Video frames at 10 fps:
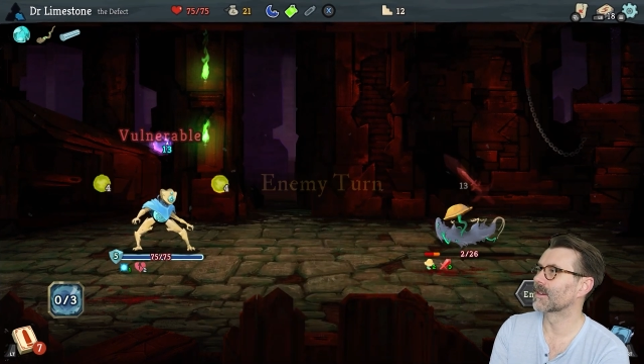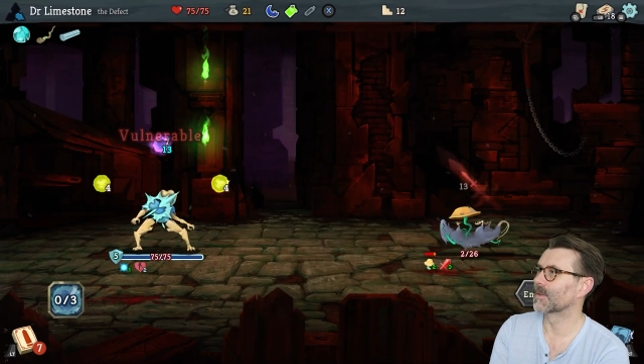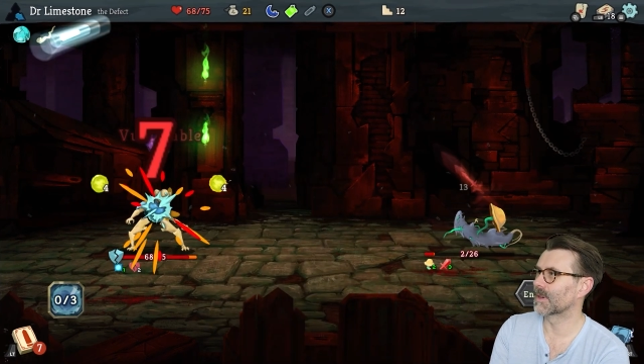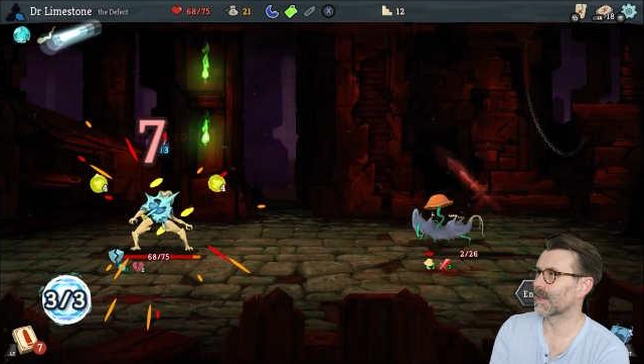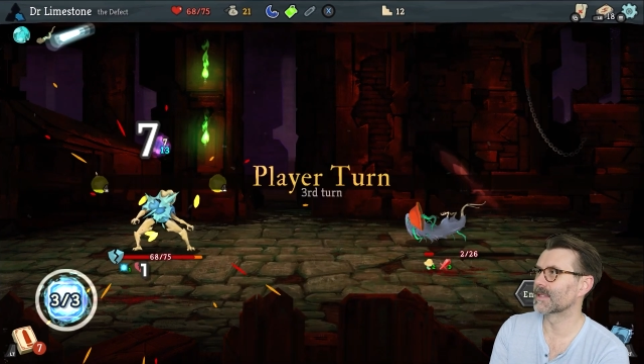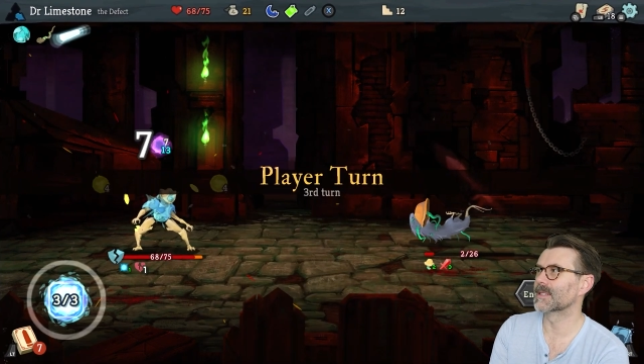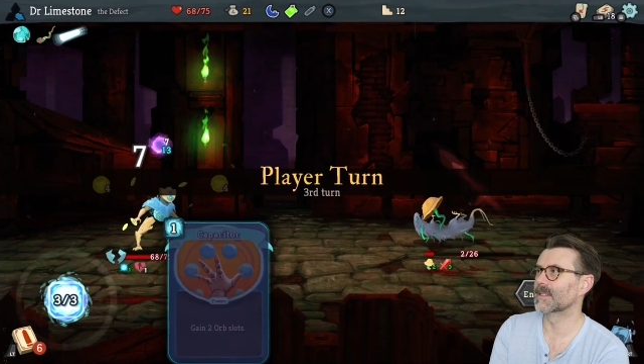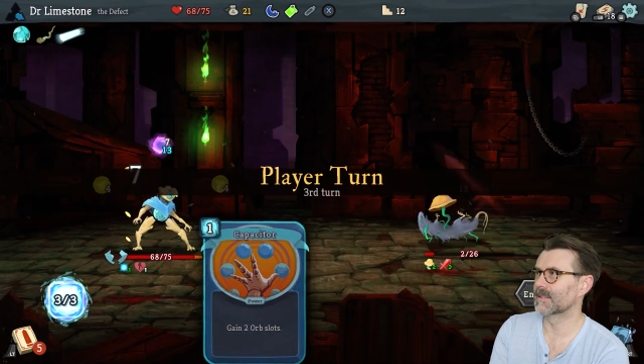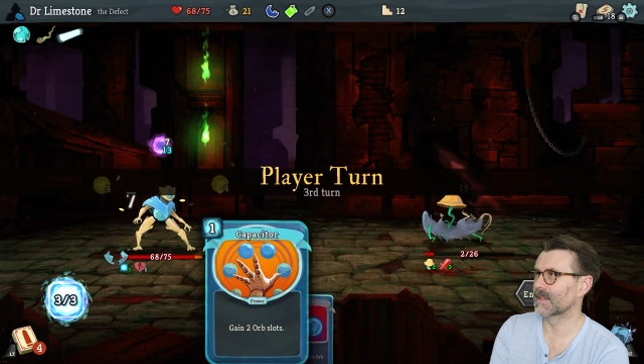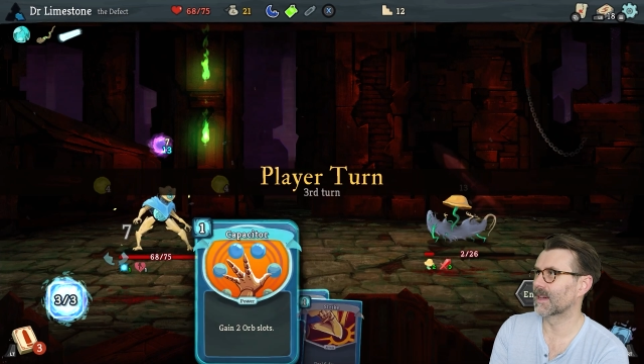Okay,
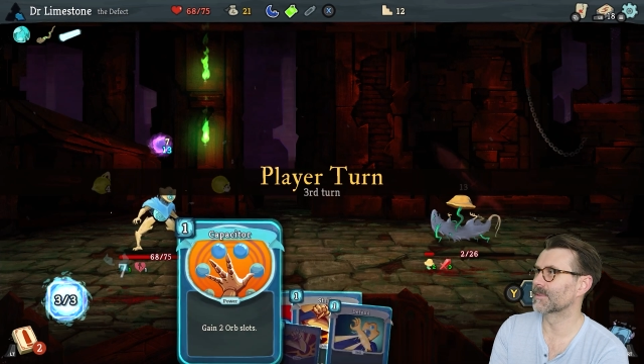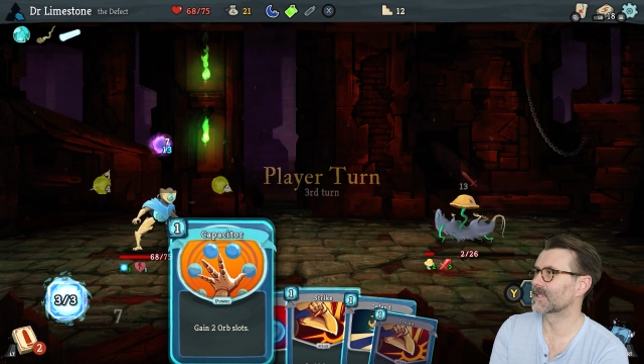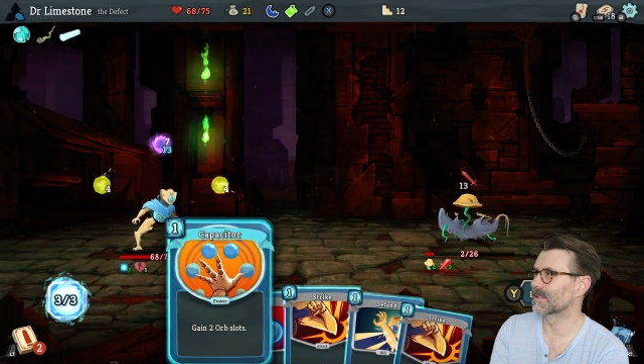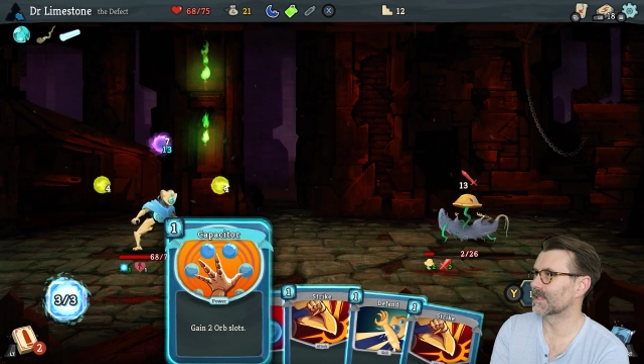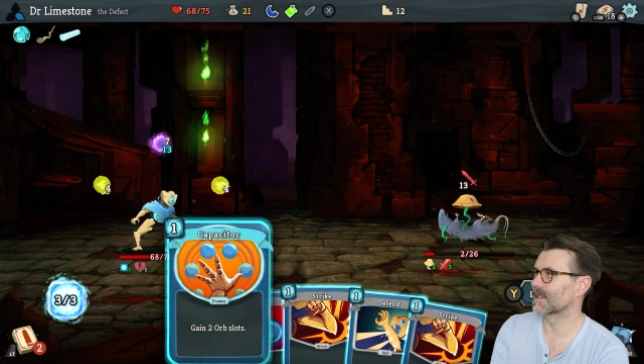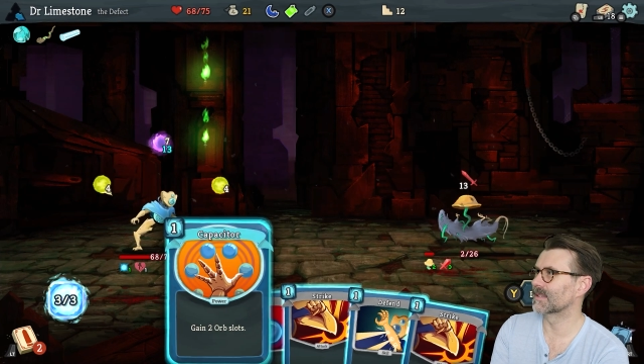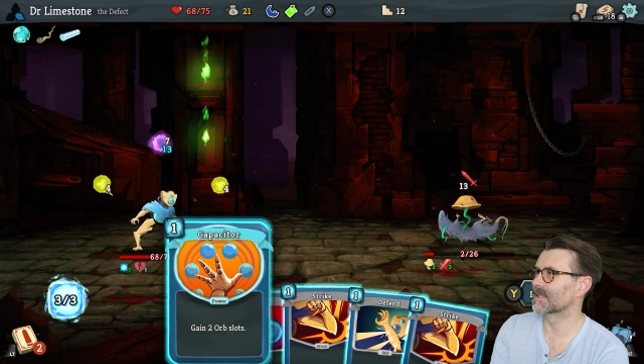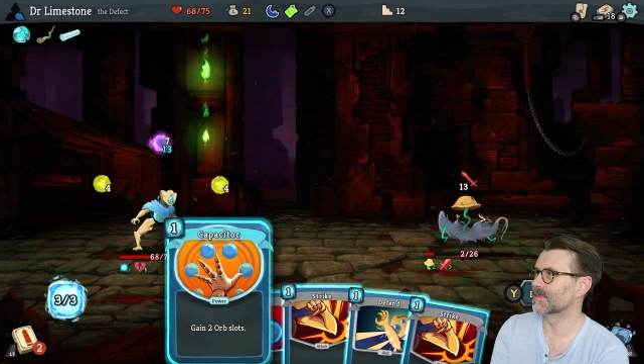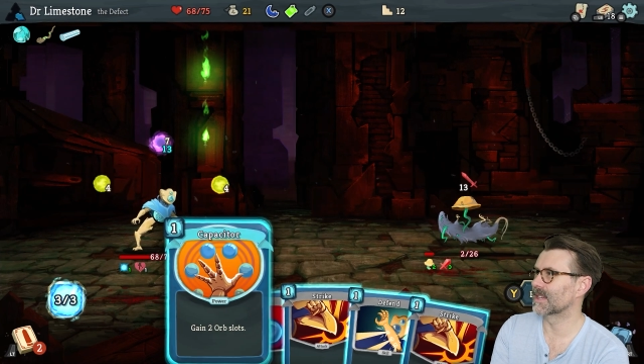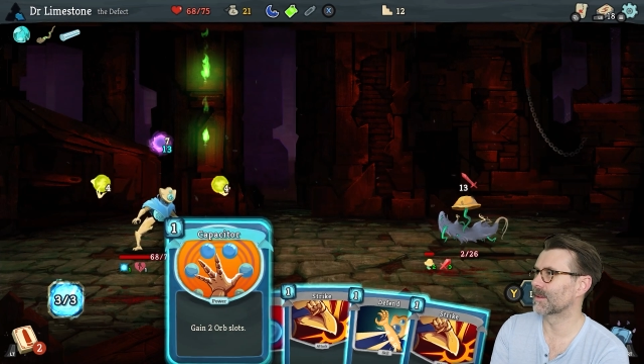I'm still taking
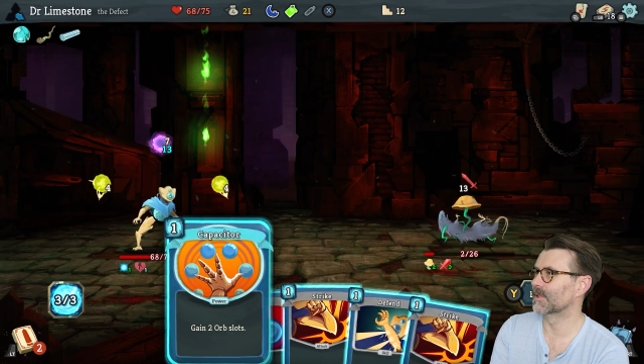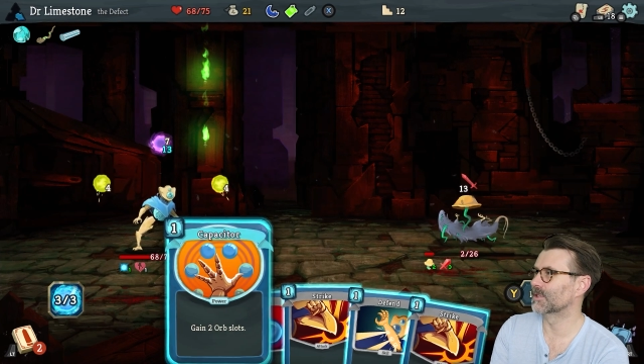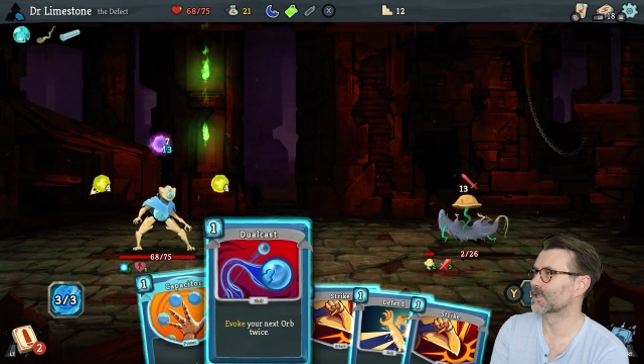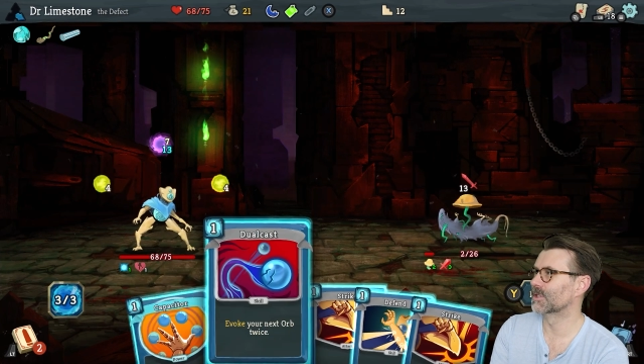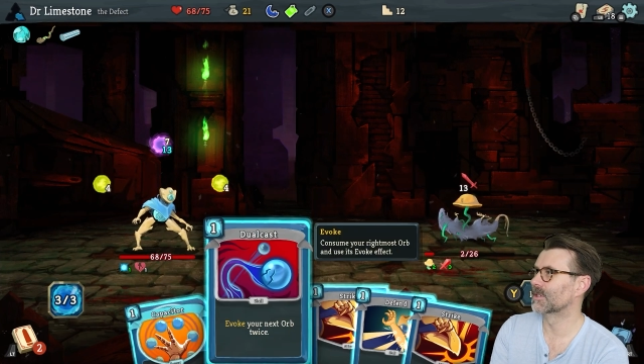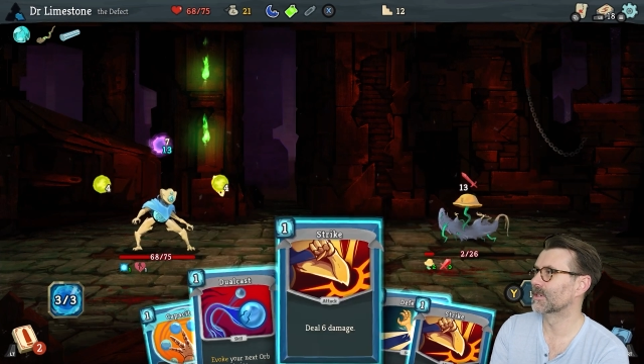some damage,